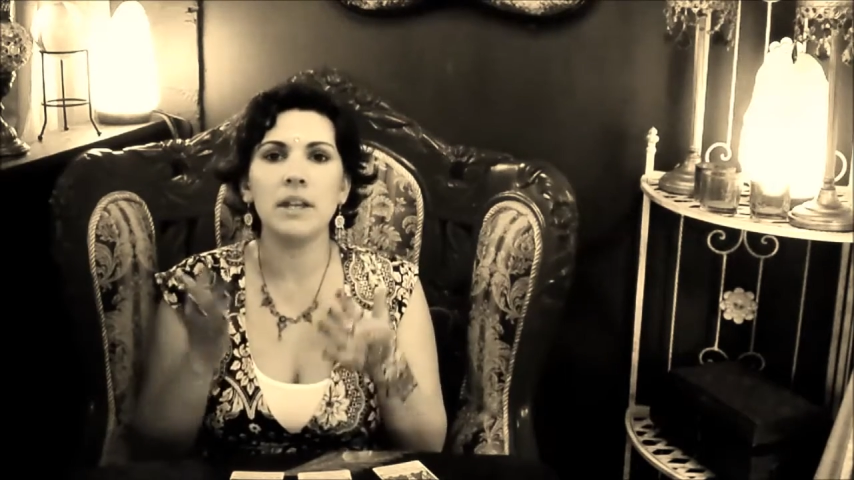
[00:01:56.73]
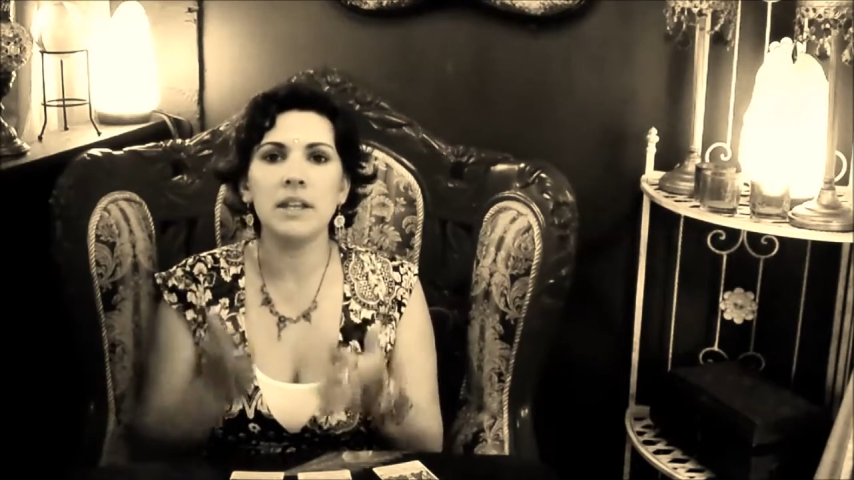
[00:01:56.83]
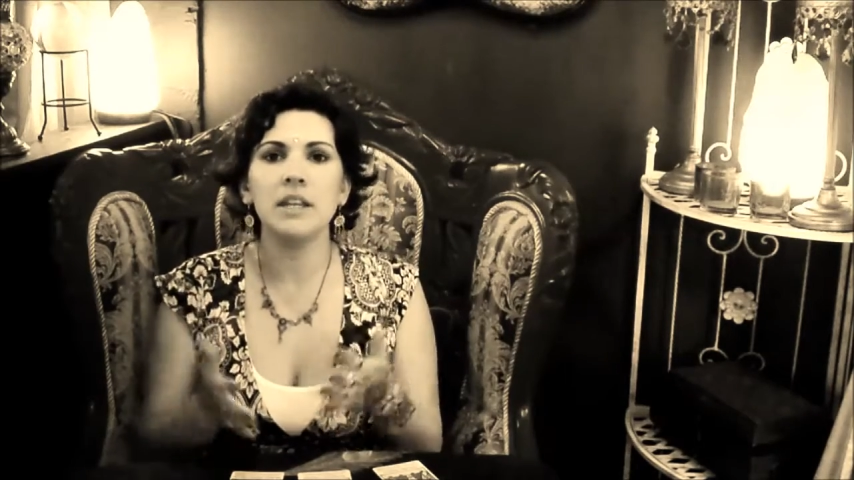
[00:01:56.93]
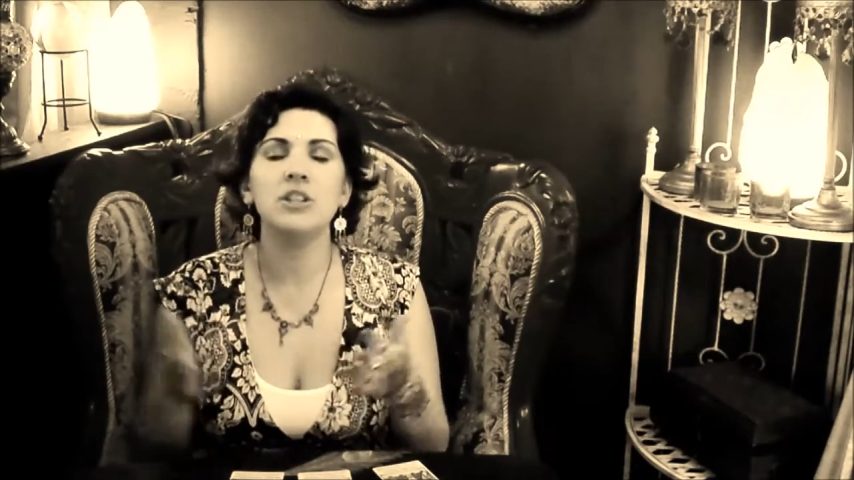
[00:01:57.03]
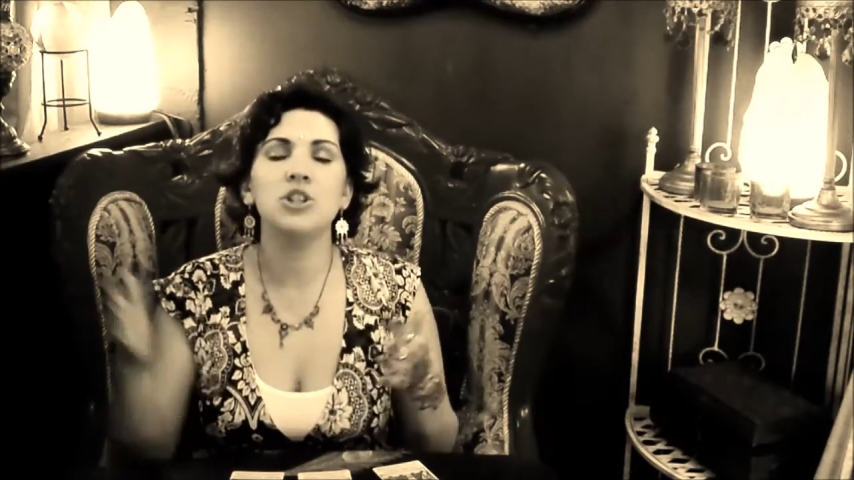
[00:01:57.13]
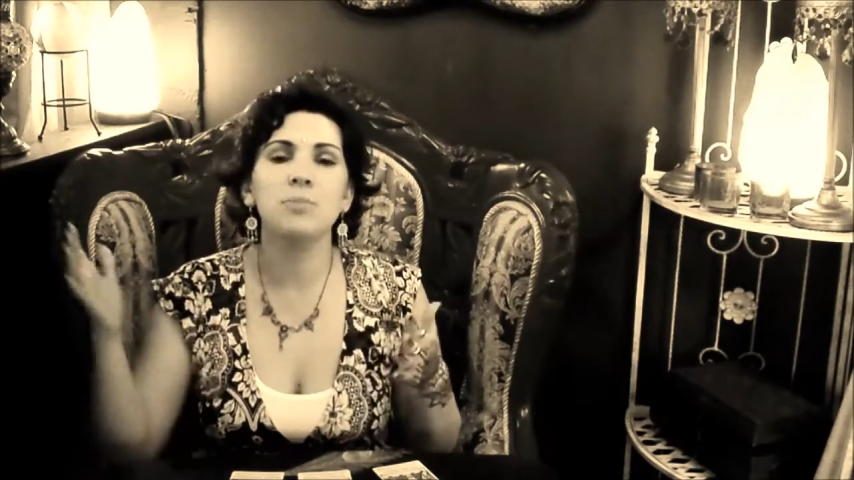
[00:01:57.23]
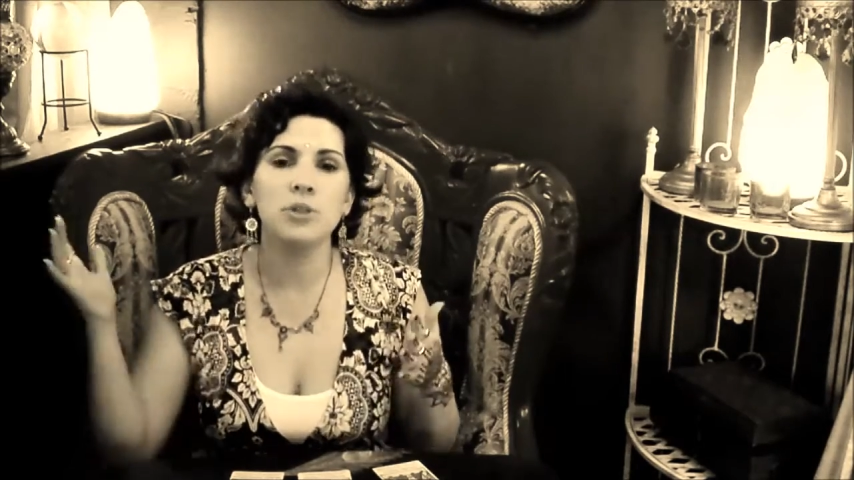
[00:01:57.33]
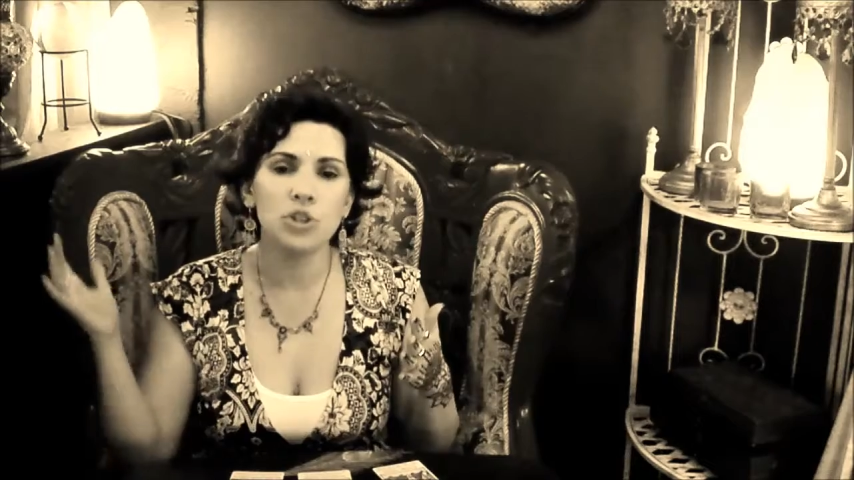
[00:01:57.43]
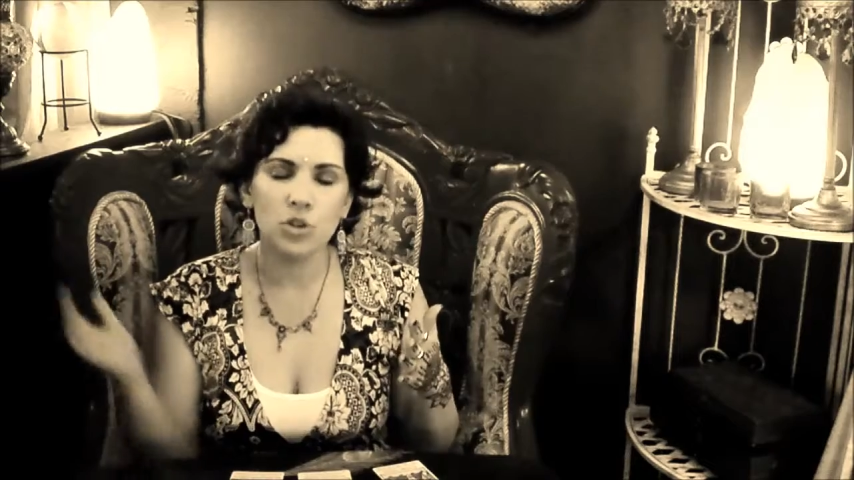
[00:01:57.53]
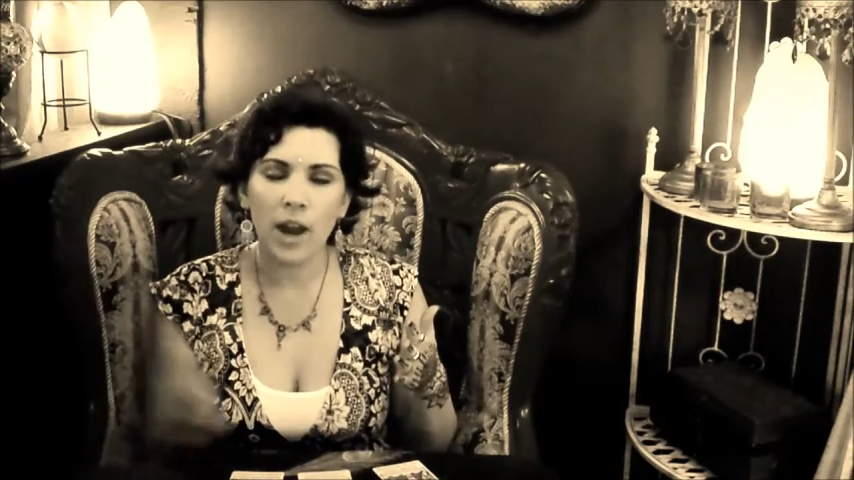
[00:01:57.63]
It needs to
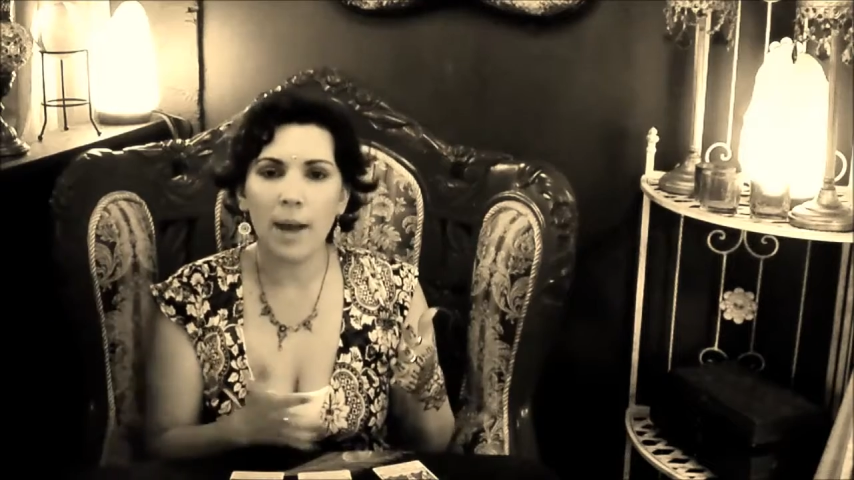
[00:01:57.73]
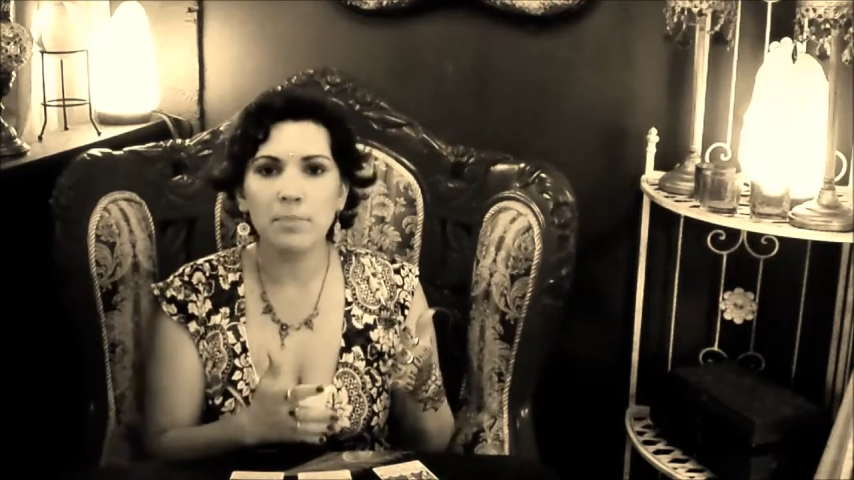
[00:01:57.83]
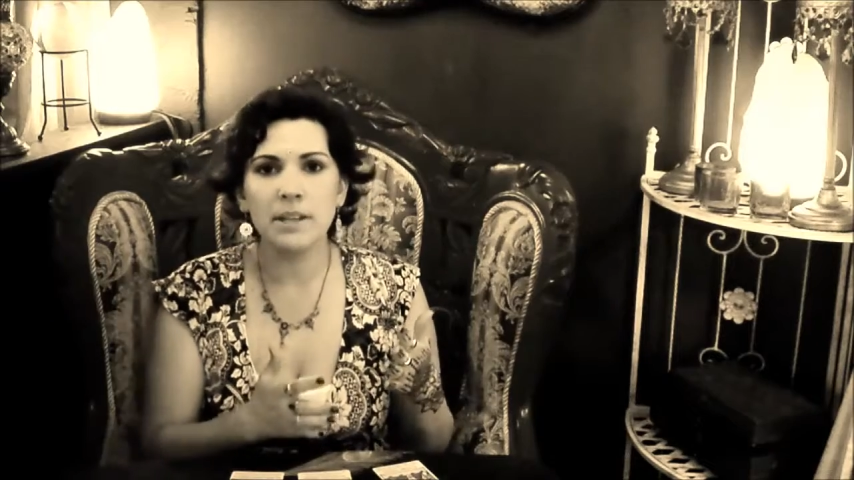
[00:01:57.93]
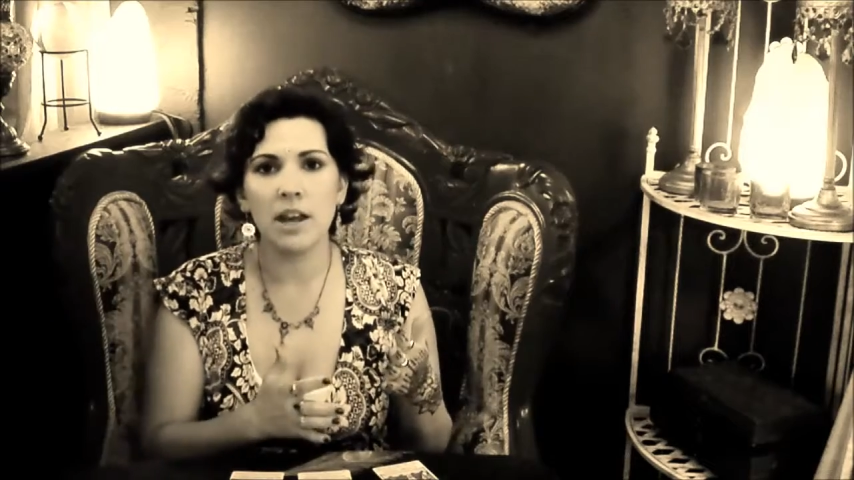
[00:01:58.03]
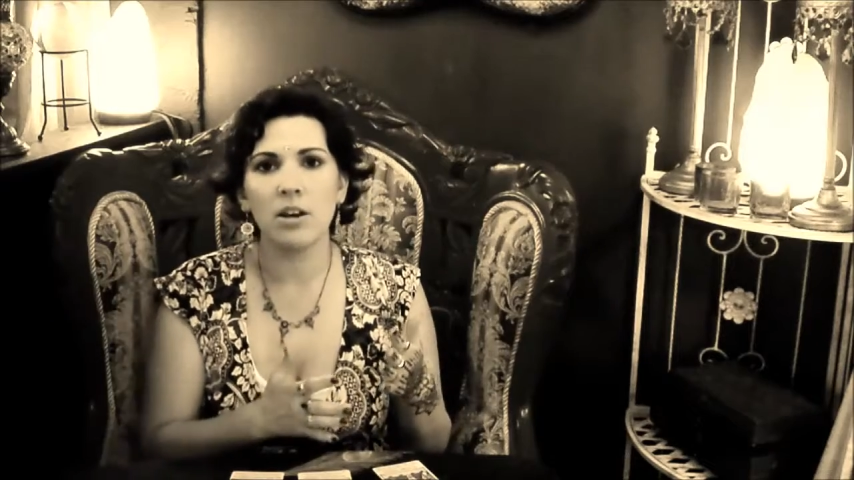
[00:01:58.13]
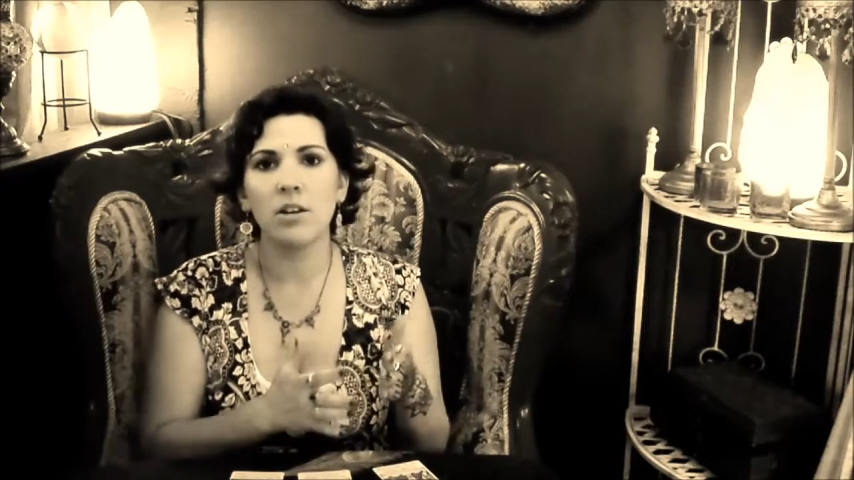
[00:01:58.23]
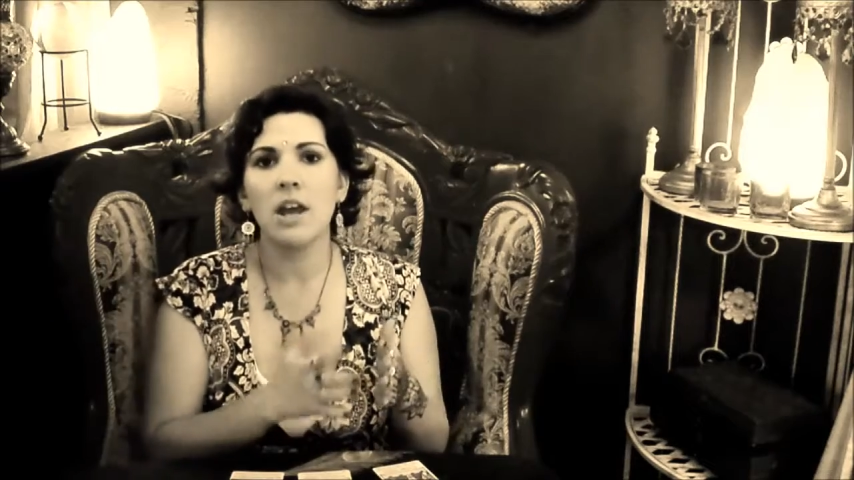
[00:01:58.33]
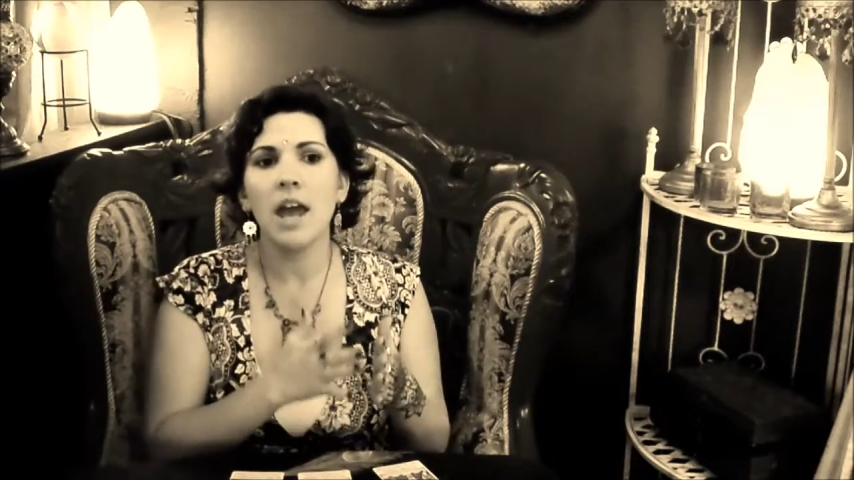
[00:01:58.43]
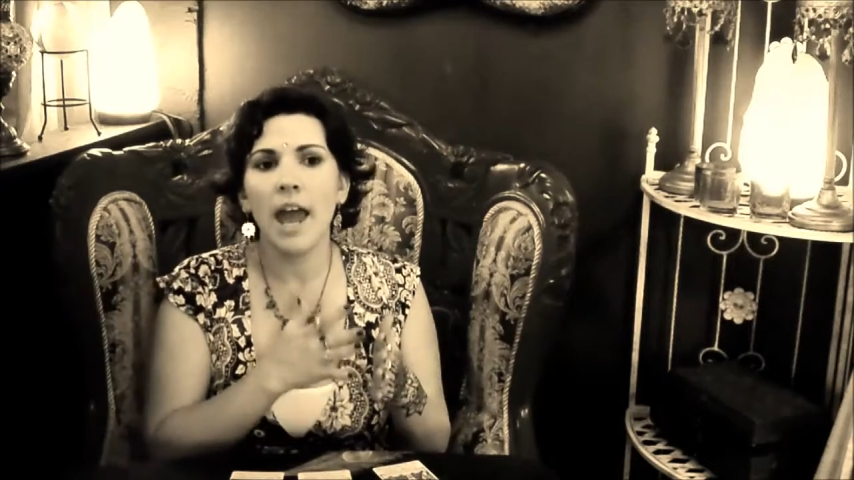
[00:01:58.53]
be scrapped down